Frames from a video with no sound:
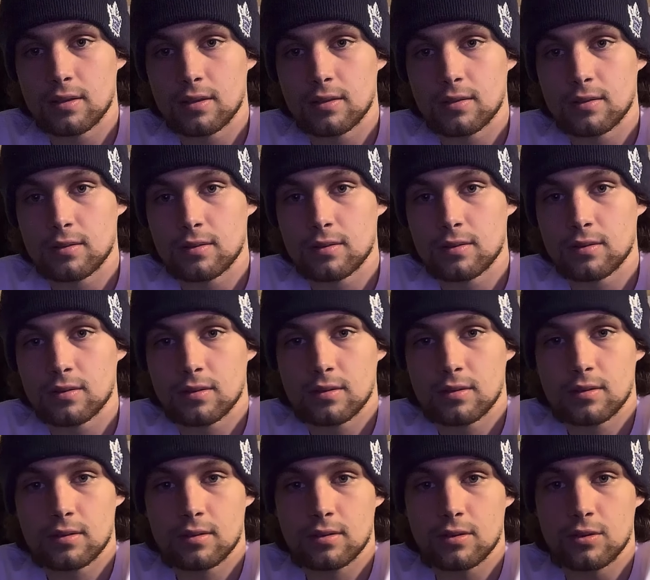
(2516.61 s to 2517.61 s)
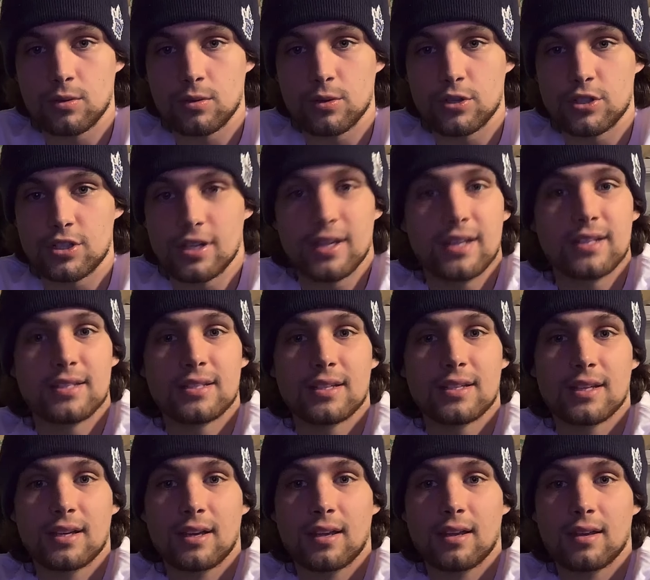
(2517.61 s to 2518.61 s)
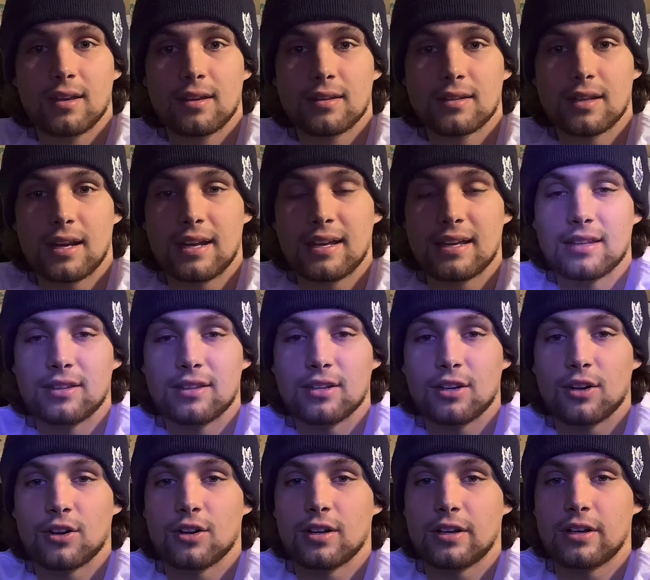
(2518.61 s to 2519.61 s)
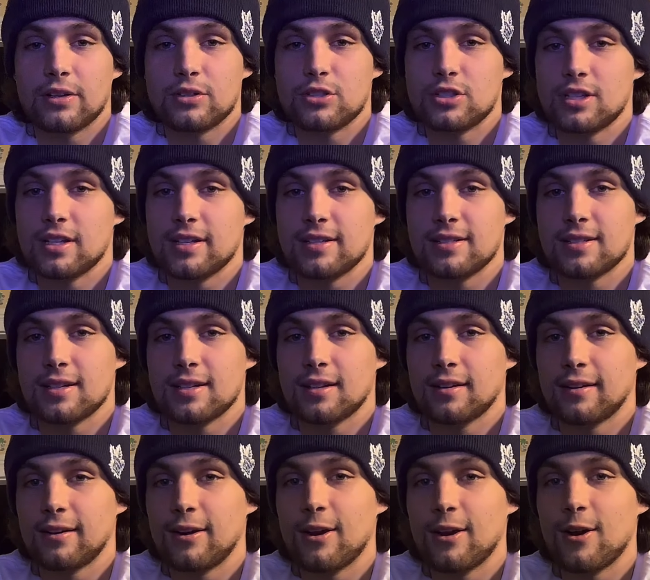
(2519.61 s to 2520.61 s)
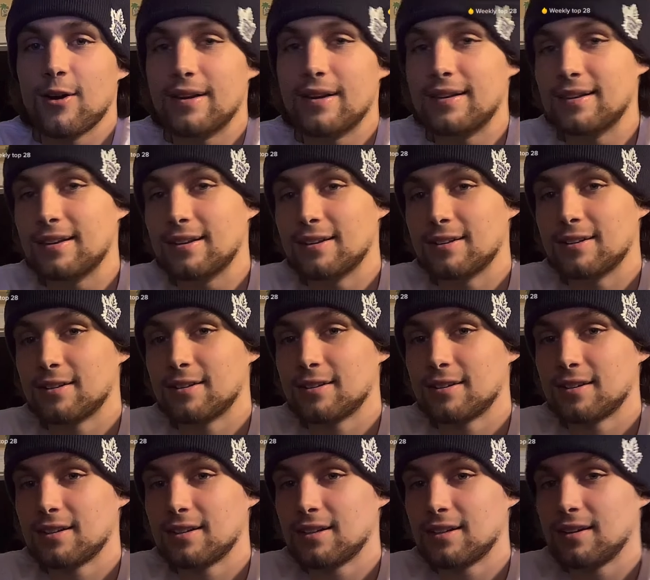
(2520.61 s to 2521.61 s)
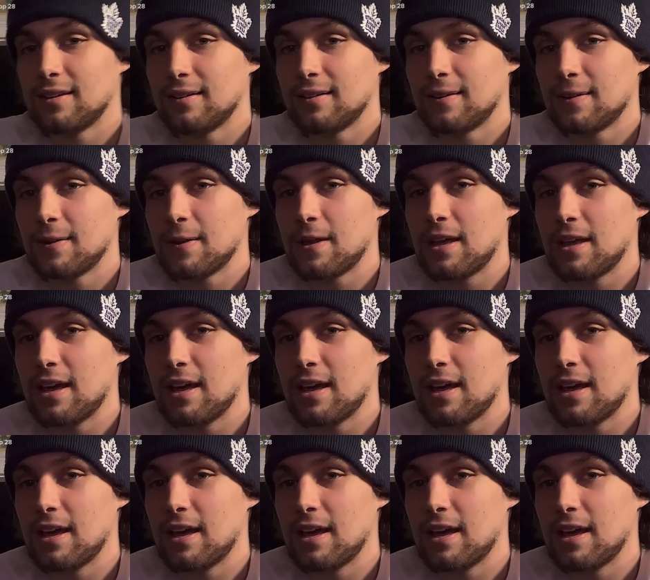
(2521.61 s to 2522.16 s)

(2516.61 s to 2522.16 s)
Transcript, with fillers: Did the girl you were chasing? Did I get the girl I was chasing? No. What girl were you chasing?